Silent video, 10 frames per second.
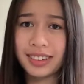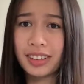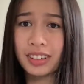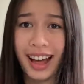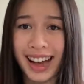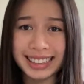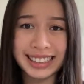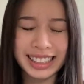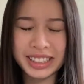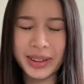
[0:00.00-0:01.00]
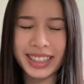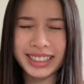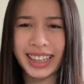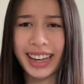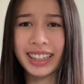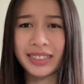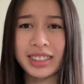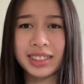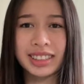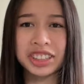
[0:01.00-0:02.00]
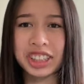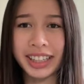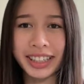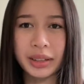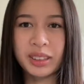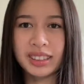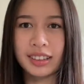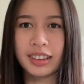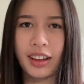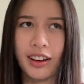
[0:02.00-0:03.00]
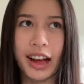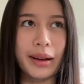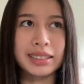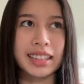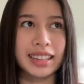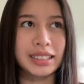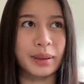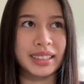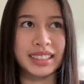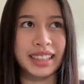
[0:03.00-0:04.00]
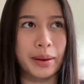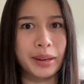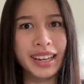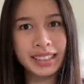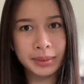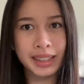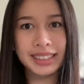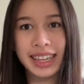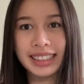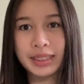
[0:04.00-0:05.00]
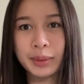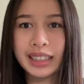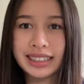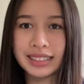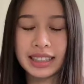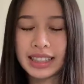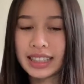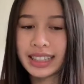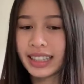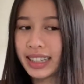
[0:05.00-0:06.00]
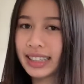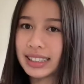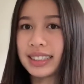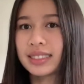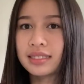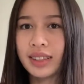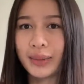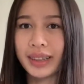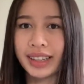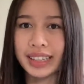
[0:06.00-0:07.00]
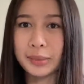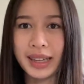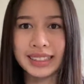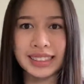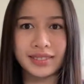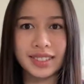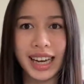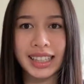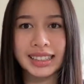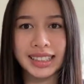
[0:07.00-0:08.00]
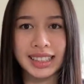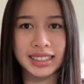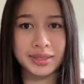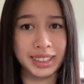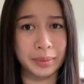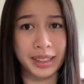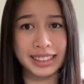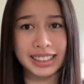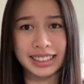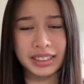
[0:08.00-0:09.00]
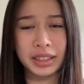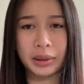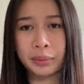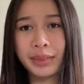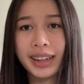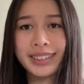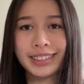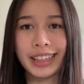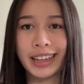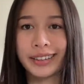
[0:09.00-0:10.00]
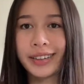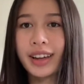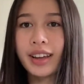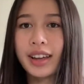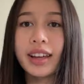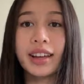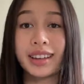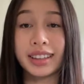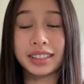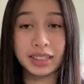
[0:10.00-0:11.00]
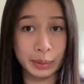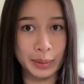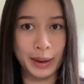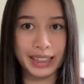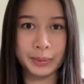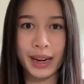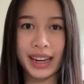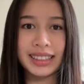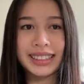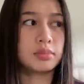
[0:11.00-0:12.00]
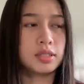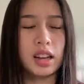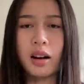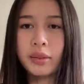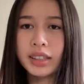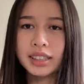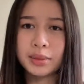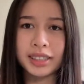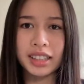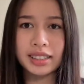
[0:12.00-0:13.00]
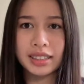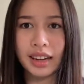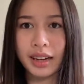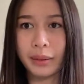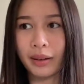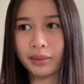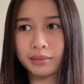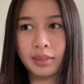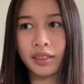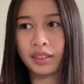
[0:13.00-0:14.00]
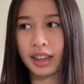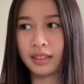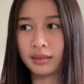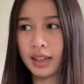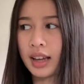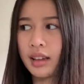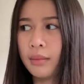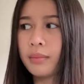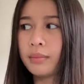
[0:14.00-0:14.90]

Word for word: glasses situation that I could have used to cheat. It was a lot. I was not expecting that, but I guess it makes sense because it's a really expensive test and it's a really big deal, so I understand. It just took me by surprise. Not really too much else to talk about other than uh,